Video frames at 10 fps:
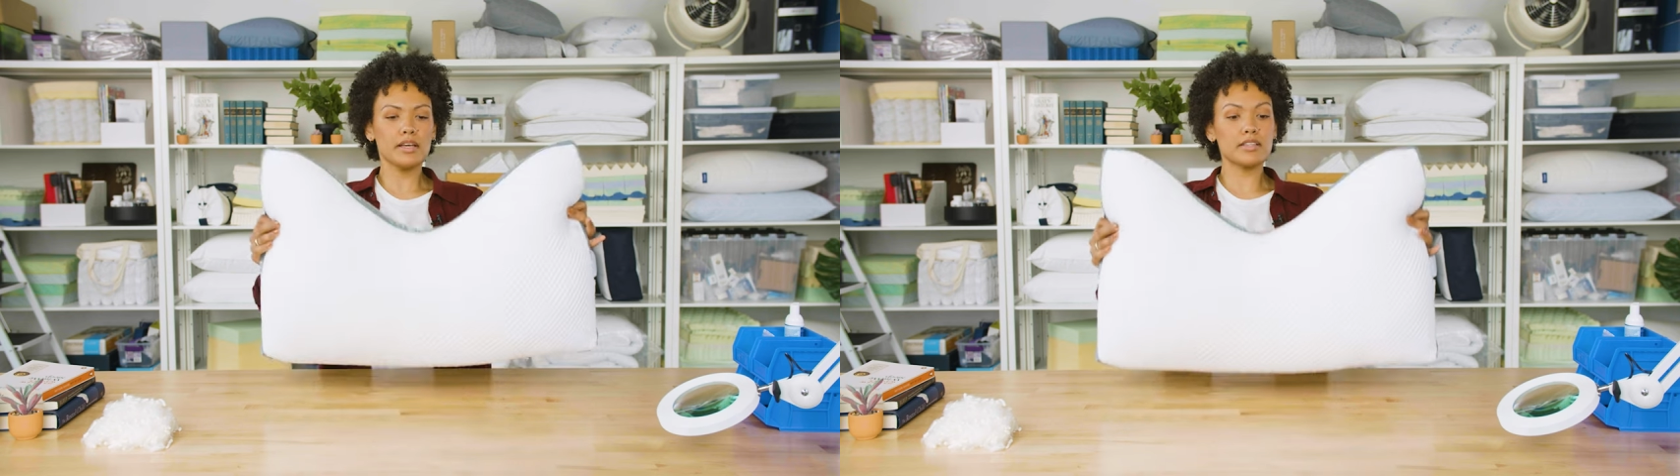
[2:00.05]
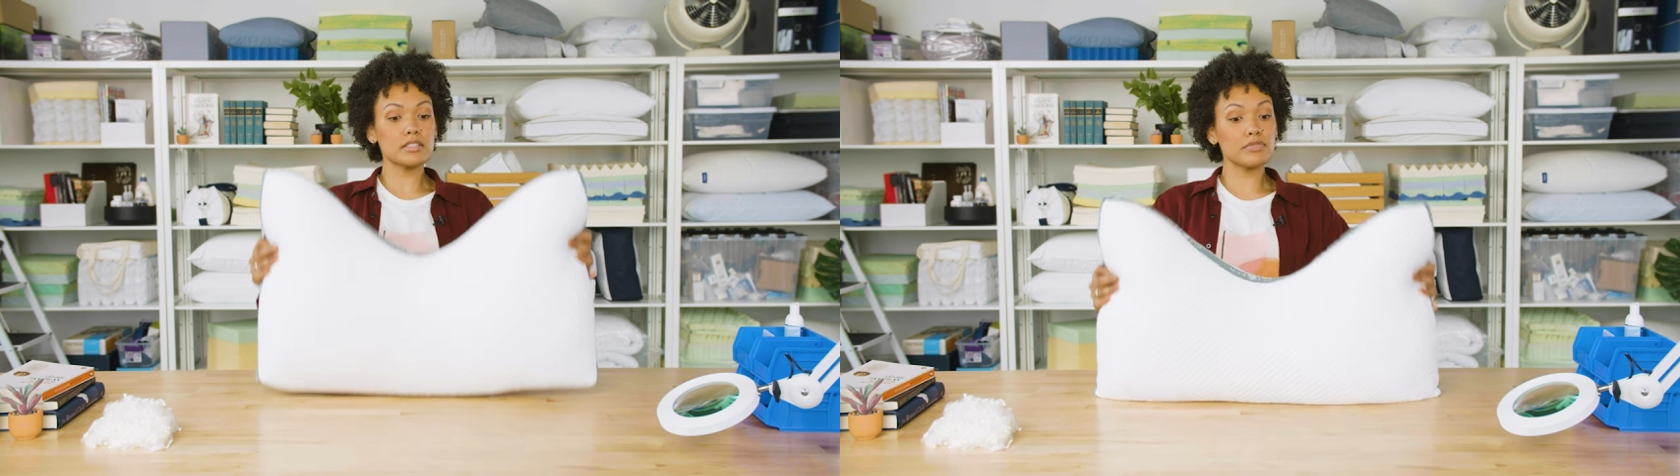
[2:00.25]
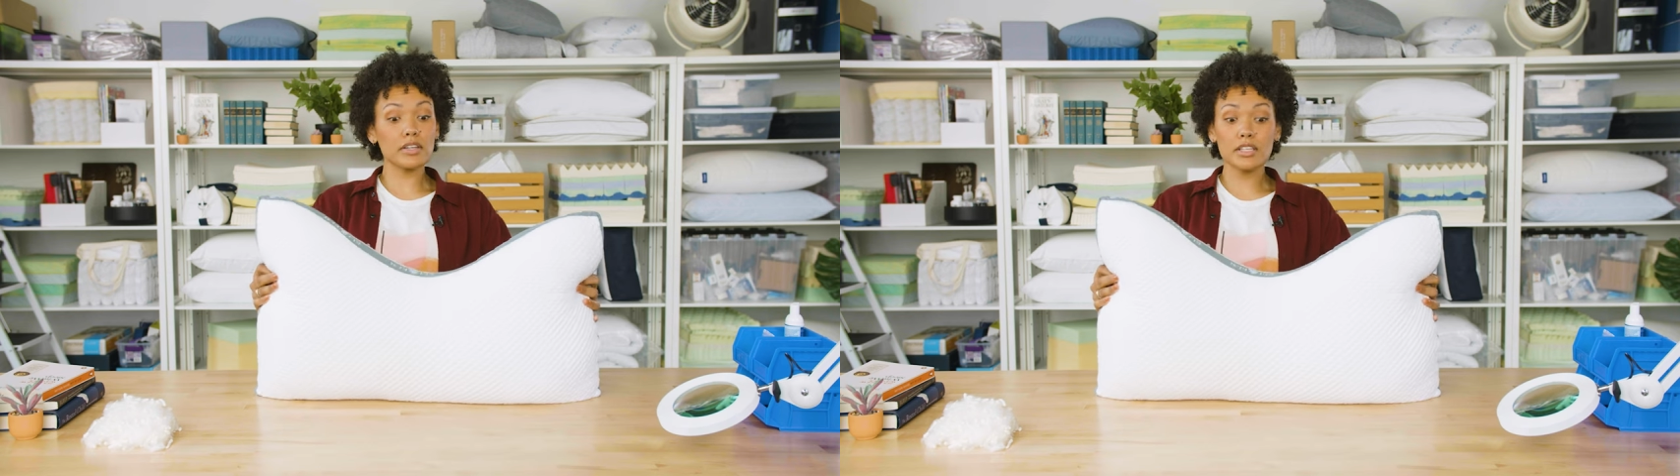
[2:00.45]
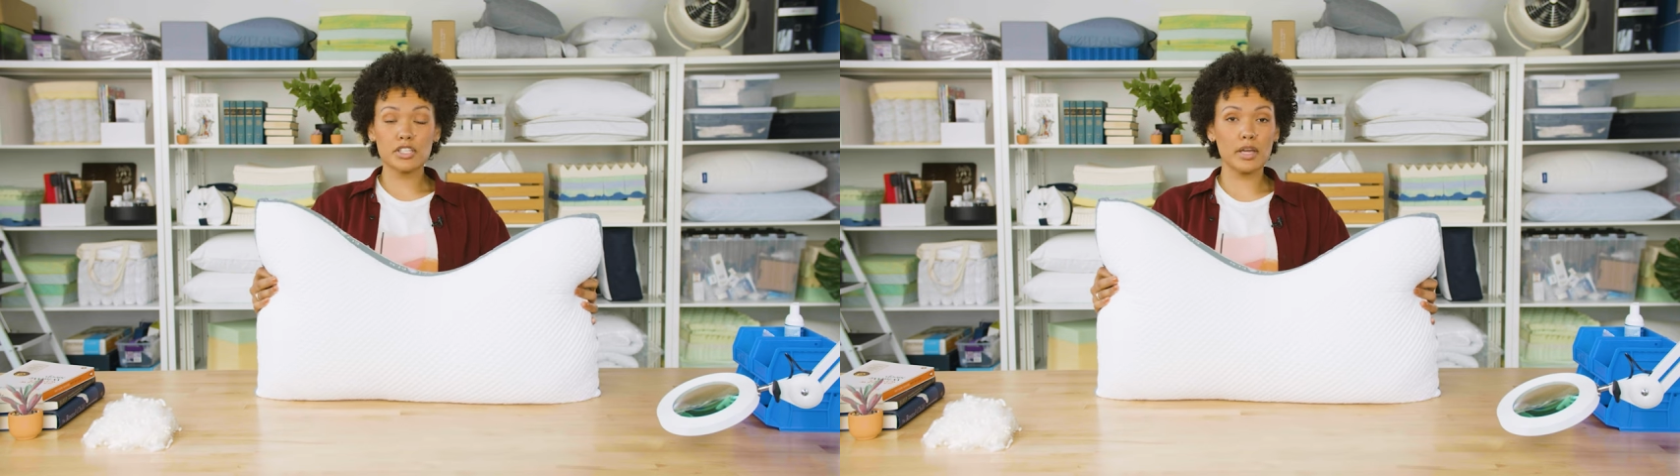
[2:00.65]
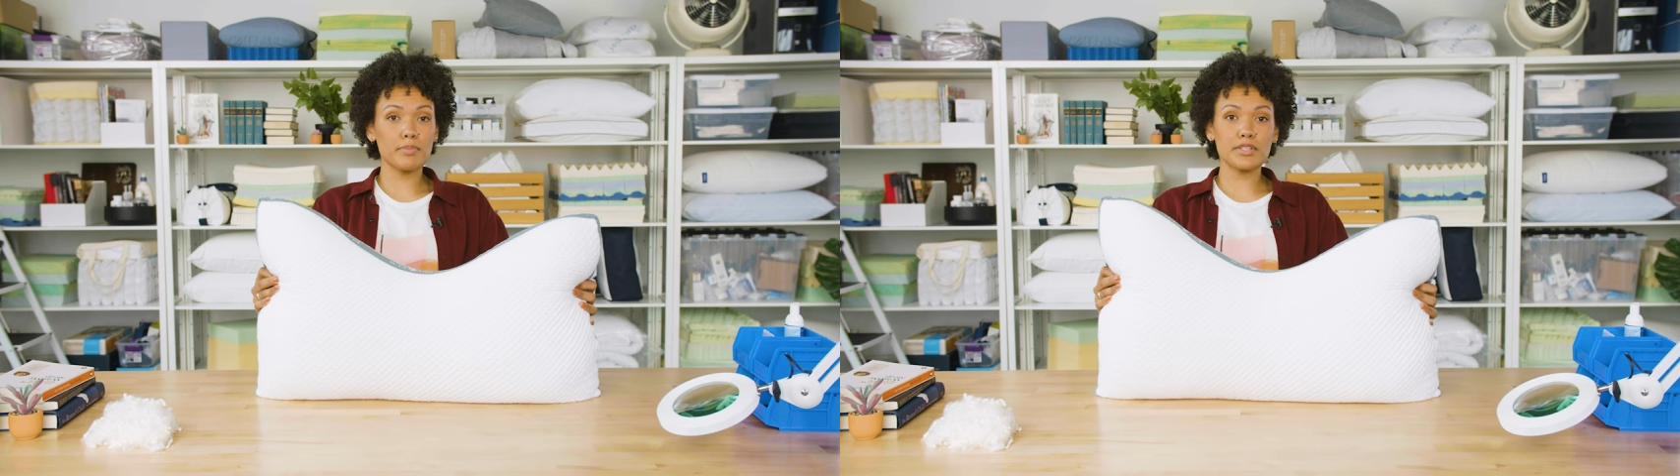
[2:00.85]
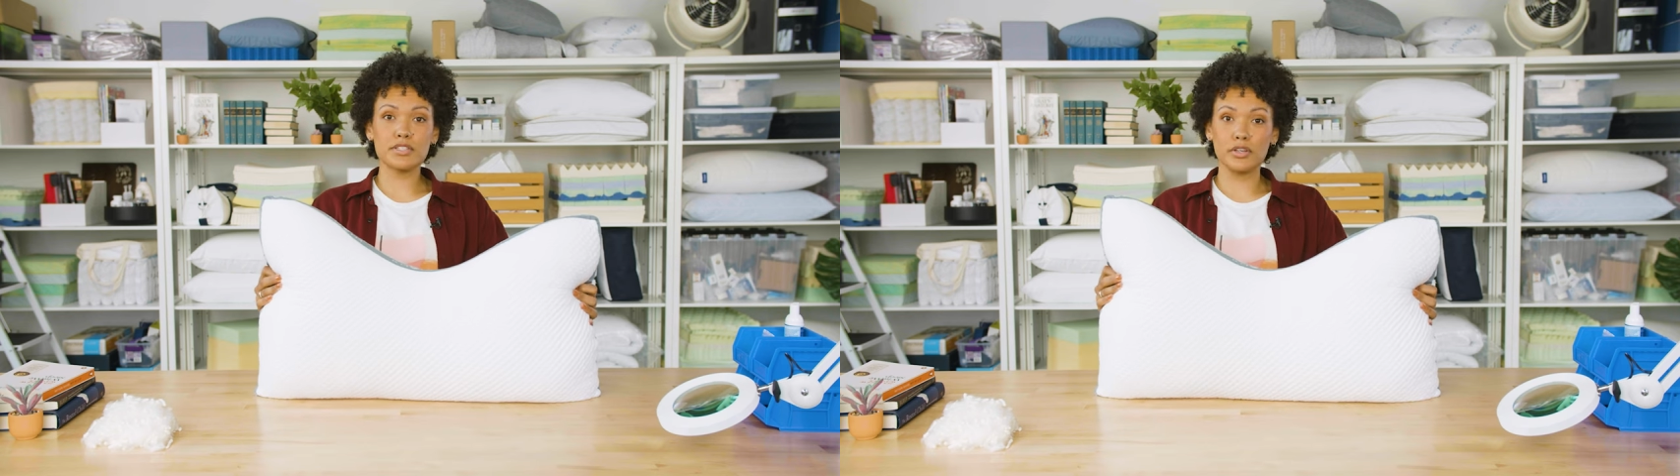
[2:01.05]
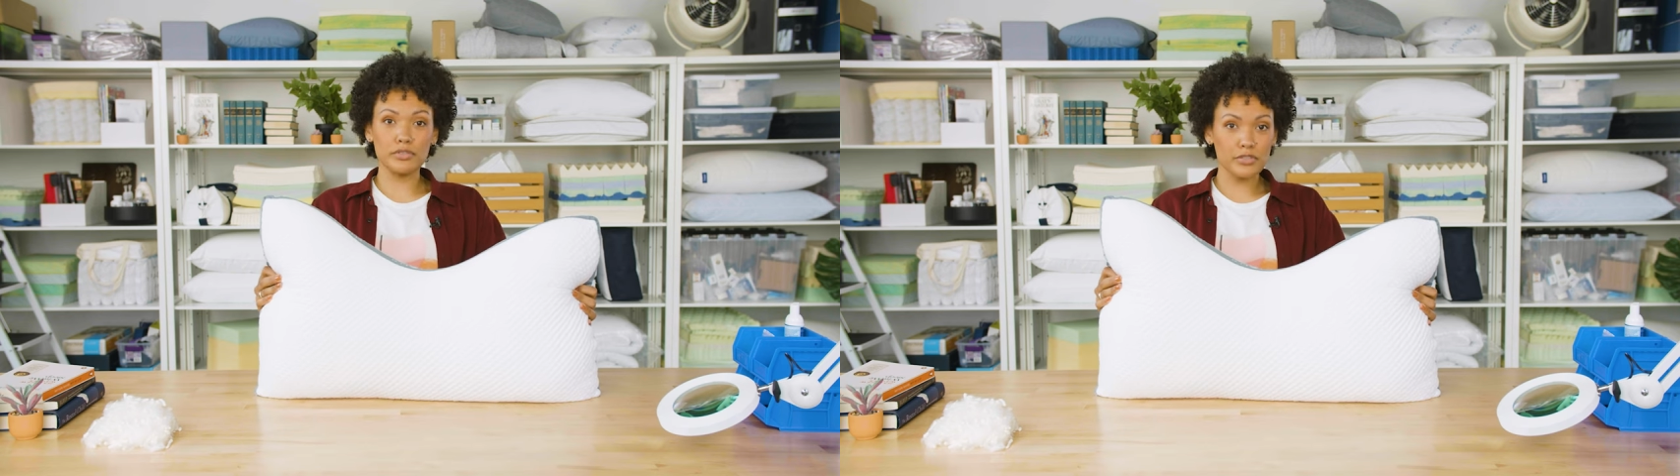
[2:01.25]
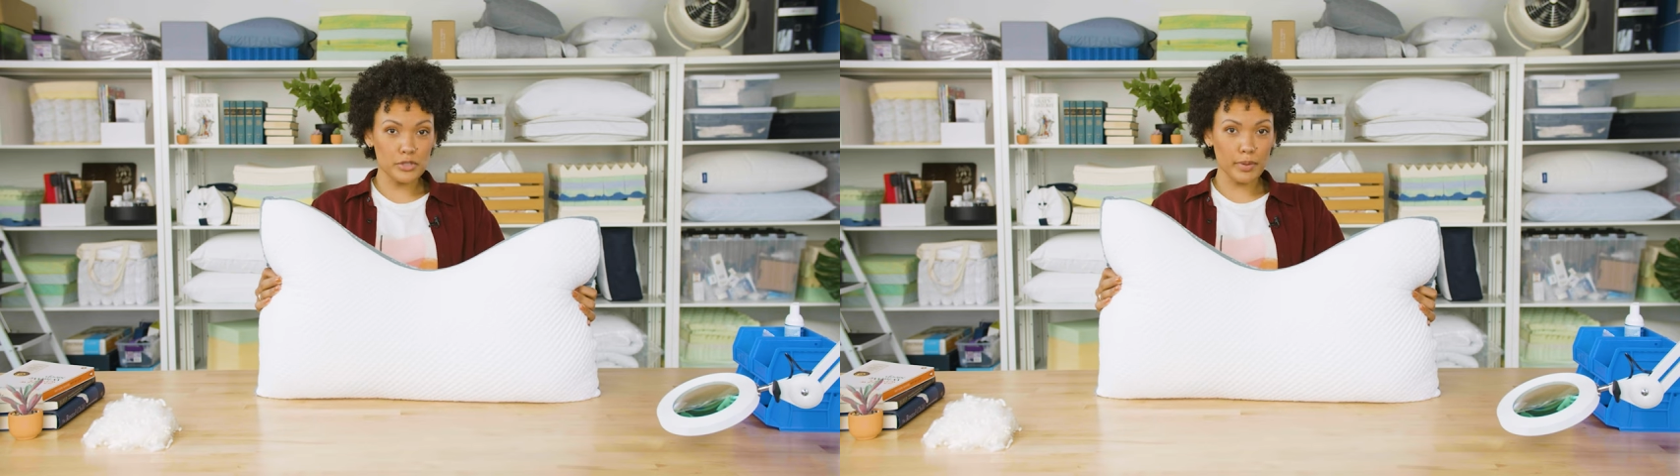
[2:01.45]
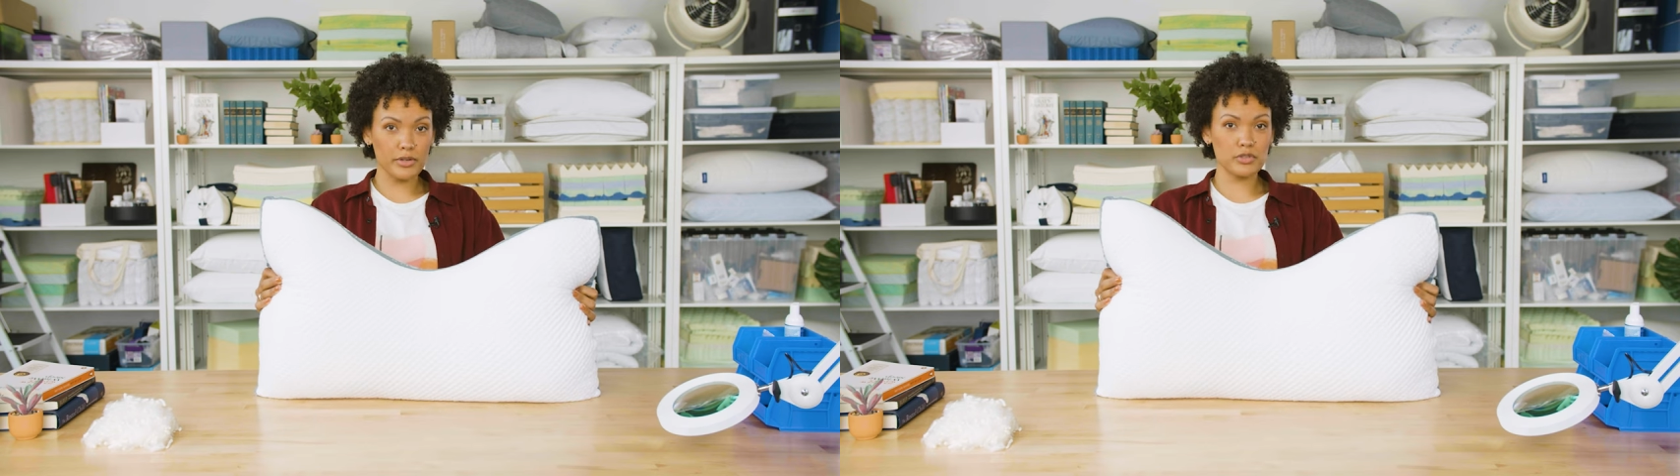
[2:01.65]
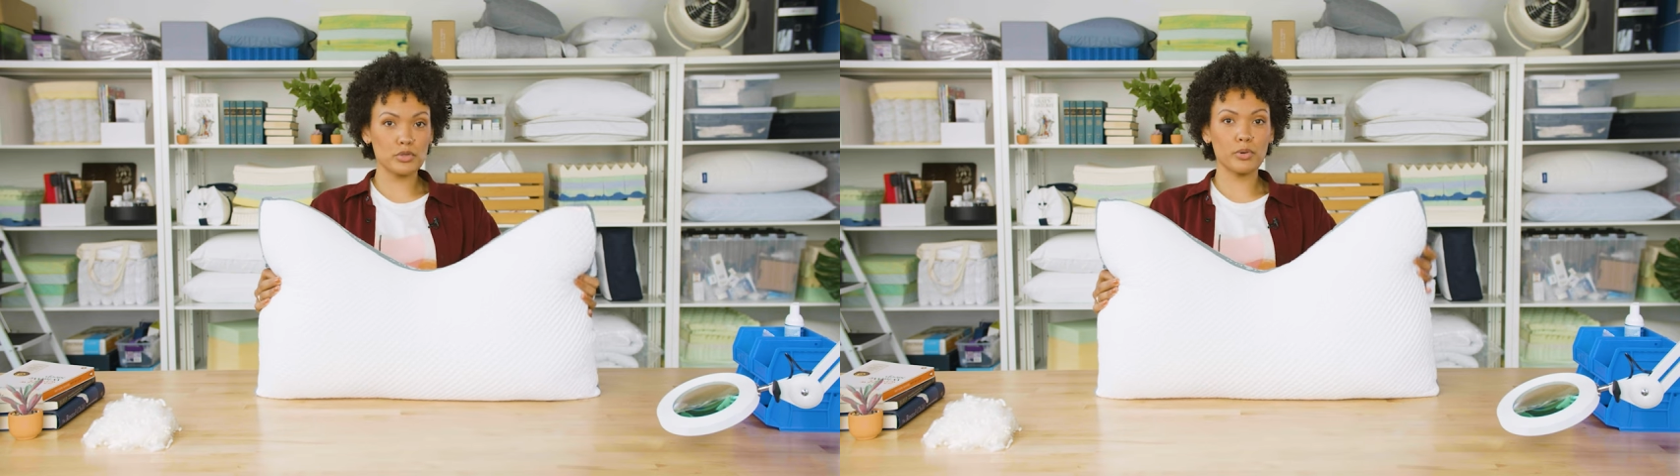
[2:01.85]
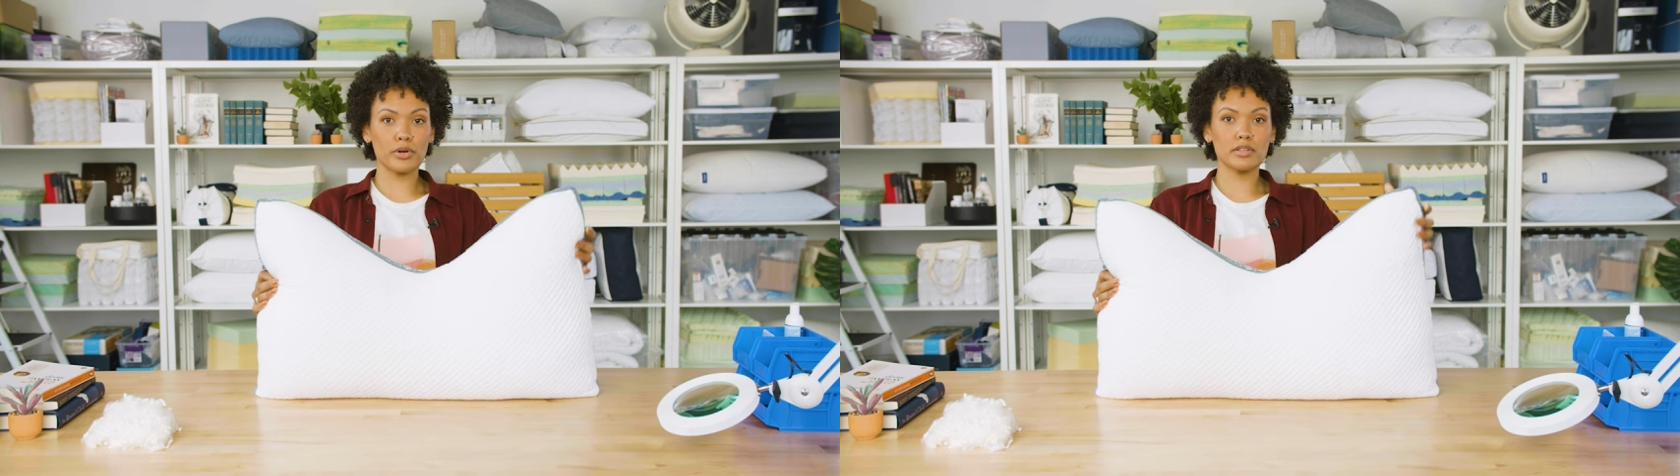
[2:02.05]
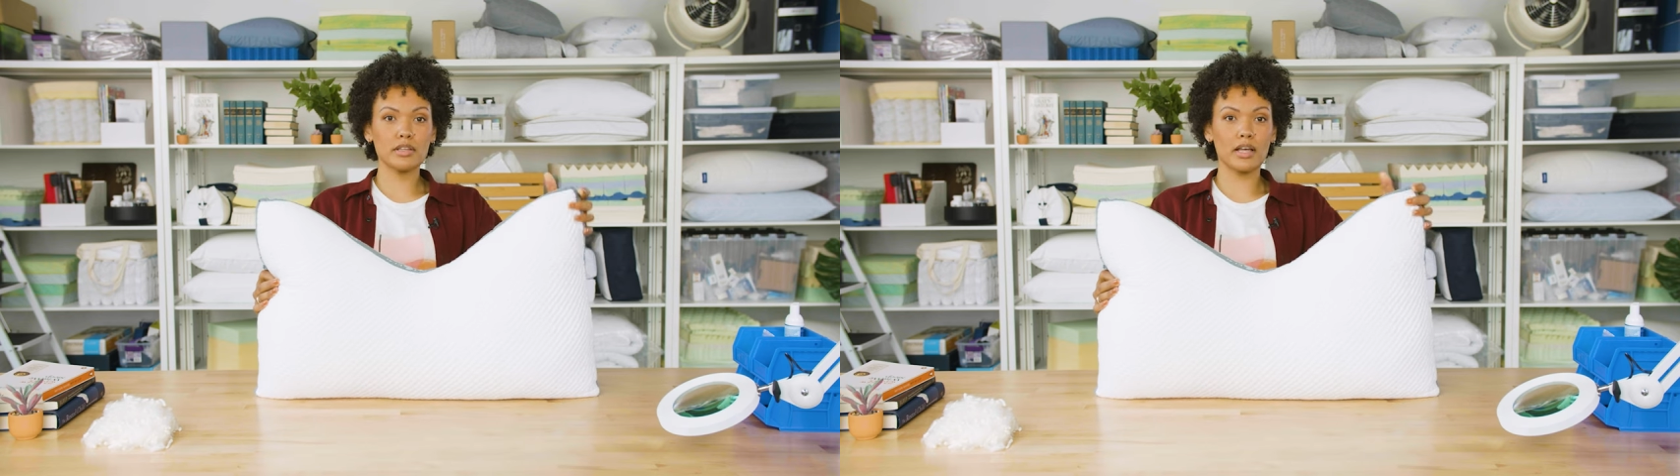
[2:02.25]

This funky shape is good for spinal support and